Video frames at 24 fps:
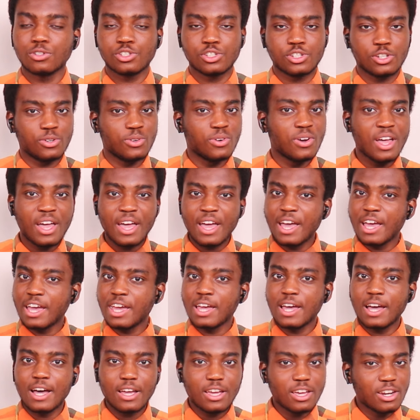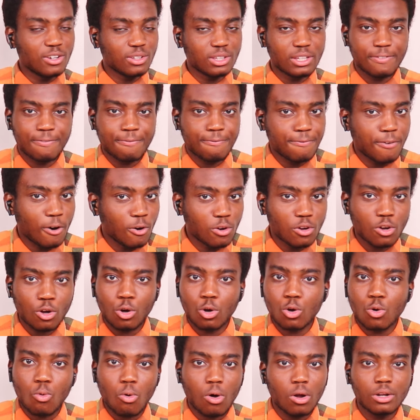So, you know, the phone
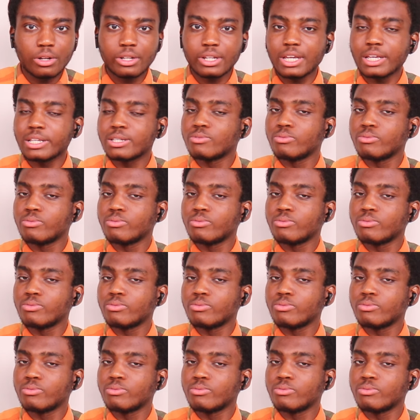call quality